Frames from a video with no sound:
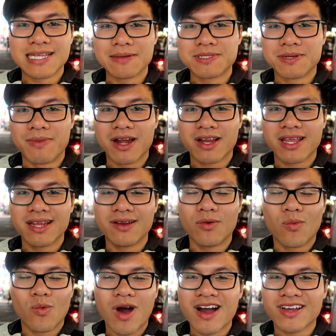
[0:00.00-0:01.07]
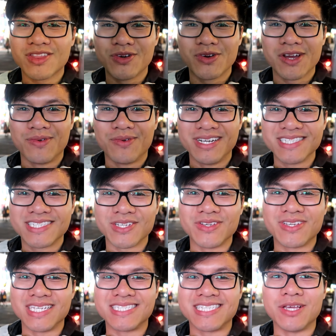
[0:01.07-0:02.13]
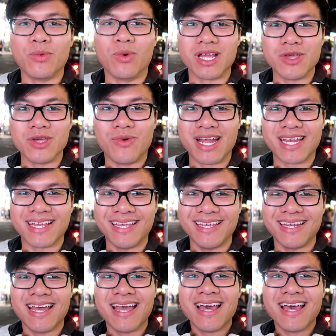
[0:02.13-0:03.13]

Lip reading: types of market, walk through it once so you can see what you want to eat.